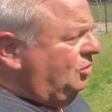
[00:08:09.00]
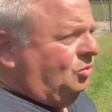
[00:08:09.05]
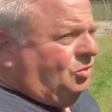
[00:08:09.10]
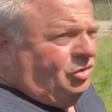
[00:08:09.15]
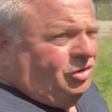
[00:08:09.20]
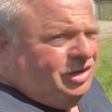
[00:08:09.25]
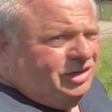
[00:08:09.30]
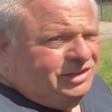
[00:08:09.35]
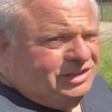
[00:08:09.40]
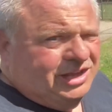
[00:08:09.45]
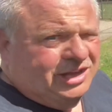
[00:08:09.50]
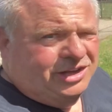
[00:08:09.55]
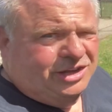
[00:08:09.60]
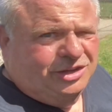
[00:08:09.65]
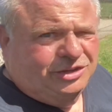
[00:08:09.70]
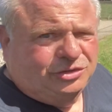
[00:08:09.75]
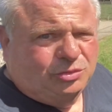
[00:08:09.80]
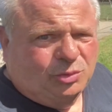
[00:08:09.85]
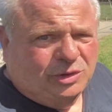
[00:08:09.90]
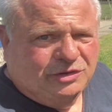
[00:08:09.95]
We're going to take a
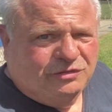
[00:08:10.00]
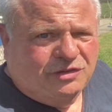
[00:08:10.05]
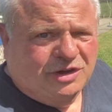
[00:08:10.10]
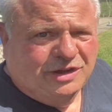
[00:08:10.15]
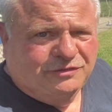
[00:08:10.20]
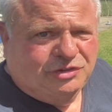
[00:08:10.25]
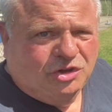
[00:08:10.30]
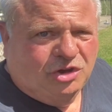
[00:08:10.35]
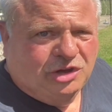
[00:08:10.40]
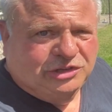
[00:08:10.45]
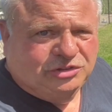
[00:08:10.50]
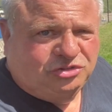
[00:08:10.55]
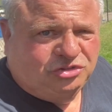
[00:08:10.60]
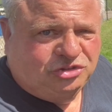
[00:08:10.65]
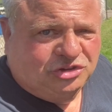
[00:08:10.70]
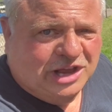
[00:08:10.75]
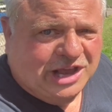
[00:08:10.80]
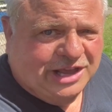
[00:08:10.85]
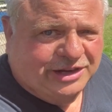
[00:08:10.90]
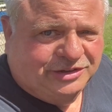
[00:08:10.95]
25-yard
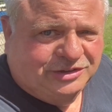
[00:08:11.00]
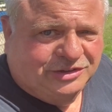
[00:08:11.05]
shot,